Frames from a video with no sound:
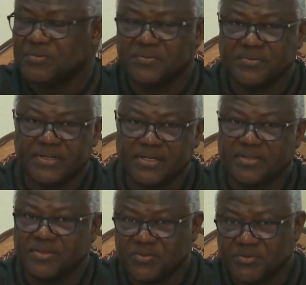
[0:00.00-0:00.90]
you
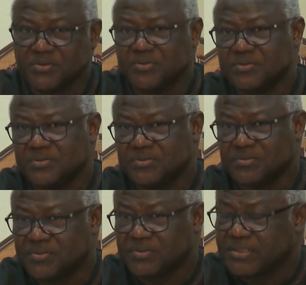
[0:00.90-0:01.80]
and through you
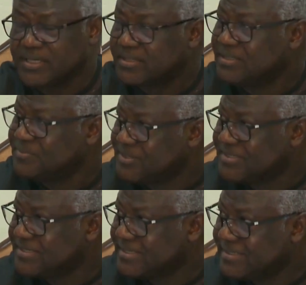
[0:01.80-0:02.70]
thank the
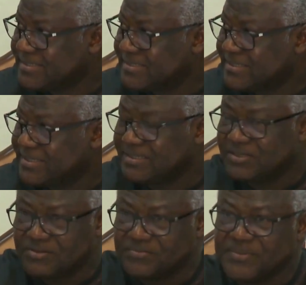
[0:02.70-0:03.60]
president
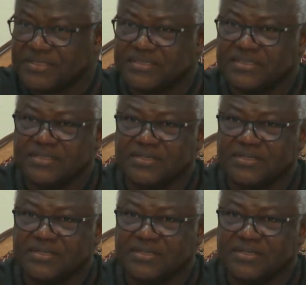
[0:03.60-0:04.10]
and government